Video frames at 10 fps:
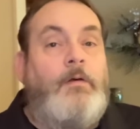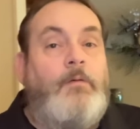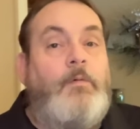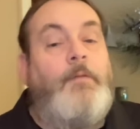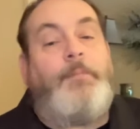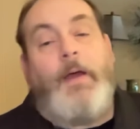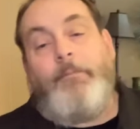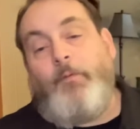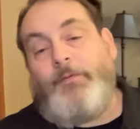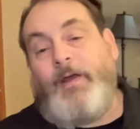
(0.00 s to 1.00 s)
One
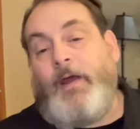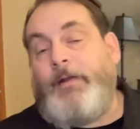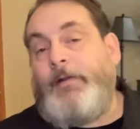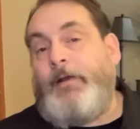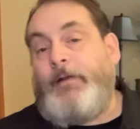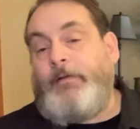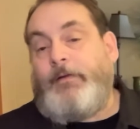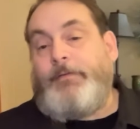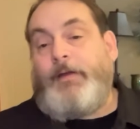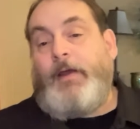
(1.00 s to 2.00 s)
paper was handed in
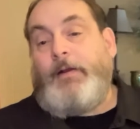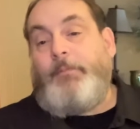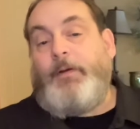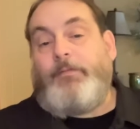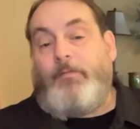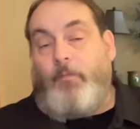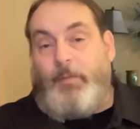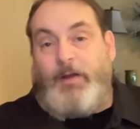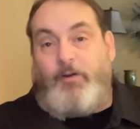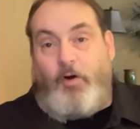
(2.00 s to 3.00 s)
contained a picture of a
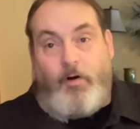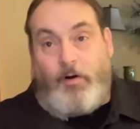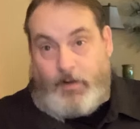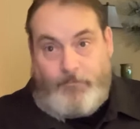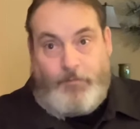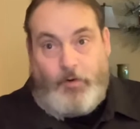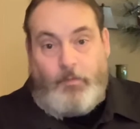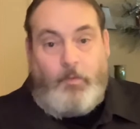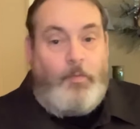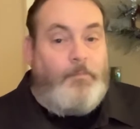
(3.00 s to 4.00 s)
big car,
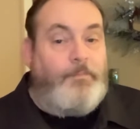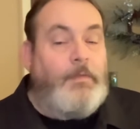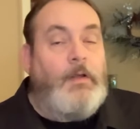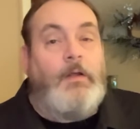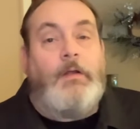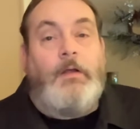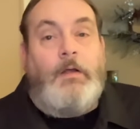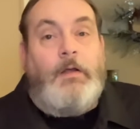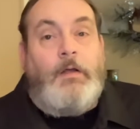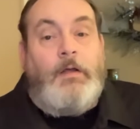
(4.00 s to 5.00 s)
convertible.
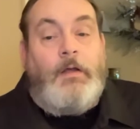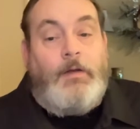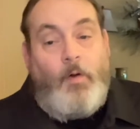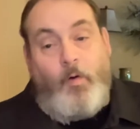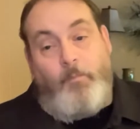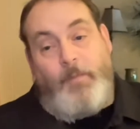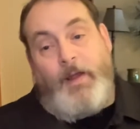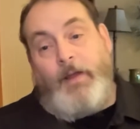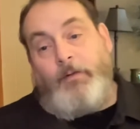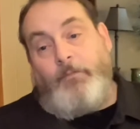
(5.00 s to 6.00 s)
An old
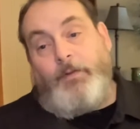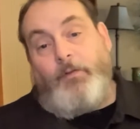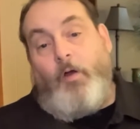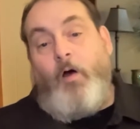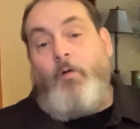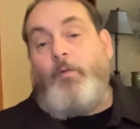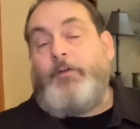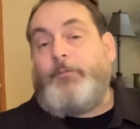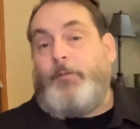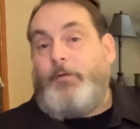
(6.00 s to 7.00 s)
man with long
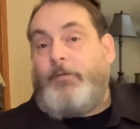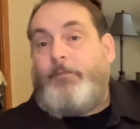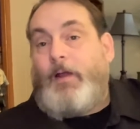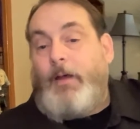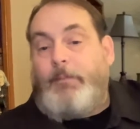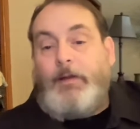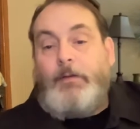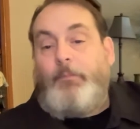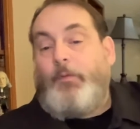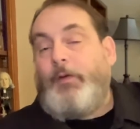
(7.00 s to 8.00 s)
whiskers flapping in
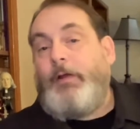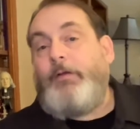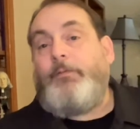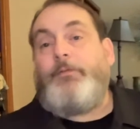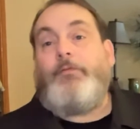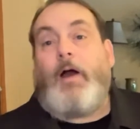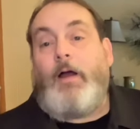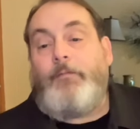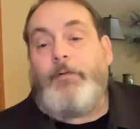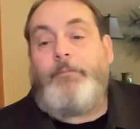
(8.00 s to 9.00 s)
the breeze was
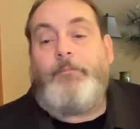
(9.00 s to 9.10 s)
driving.